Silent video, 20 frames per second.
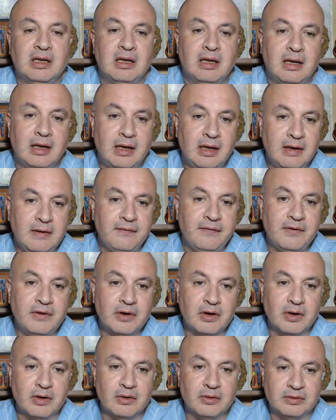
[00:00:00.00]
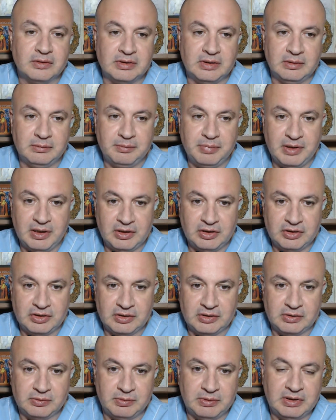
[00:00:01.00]
lymph nodes in
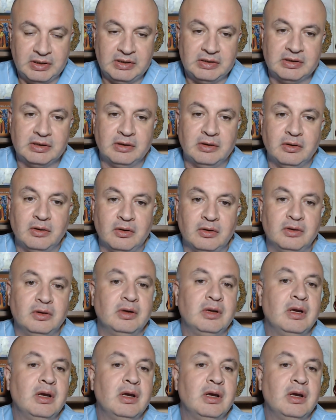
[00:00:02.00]
patients with history or